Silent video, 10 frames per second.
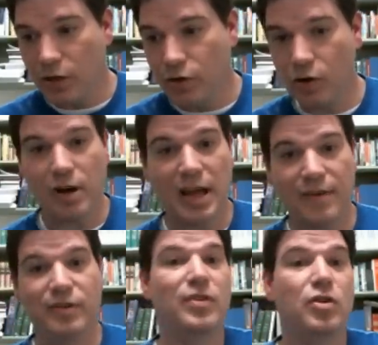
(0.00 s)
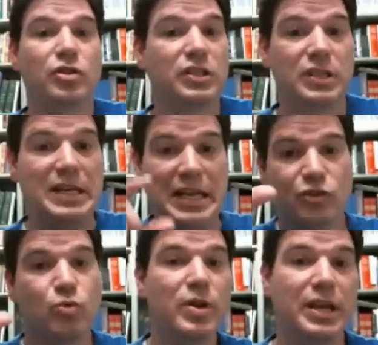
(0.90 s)
you're going to have devotions in
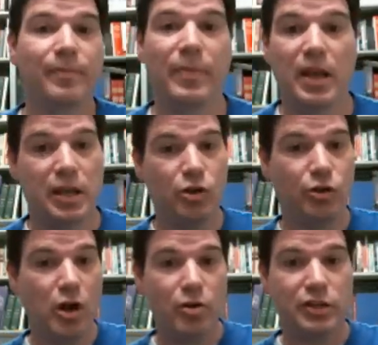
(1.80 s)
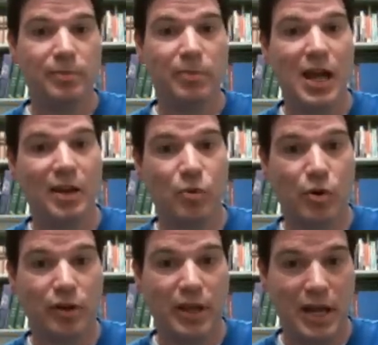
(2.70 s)
each week. You'll notice in
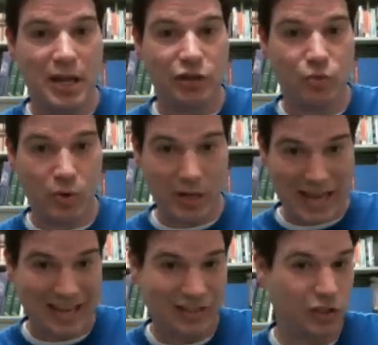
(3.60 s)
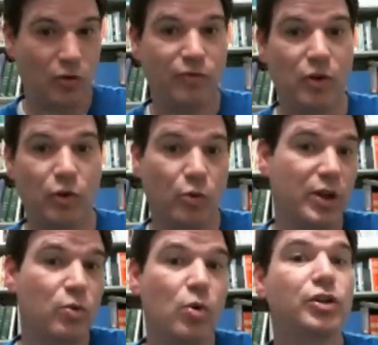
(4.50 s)
Blackboard that each week has its own folder,
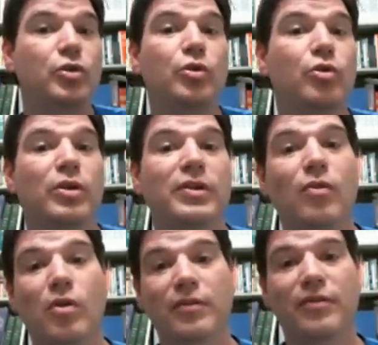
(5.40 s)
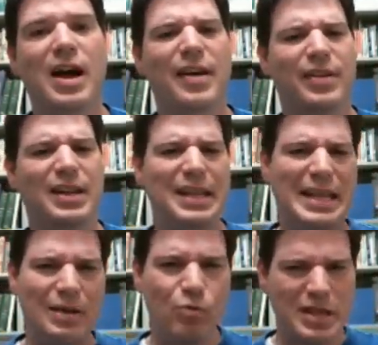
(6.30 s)
week 1, 2, 3, 4, and 5. And
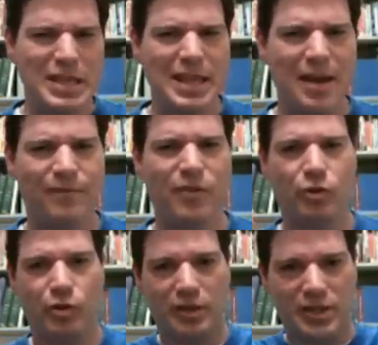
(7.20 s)
within that folder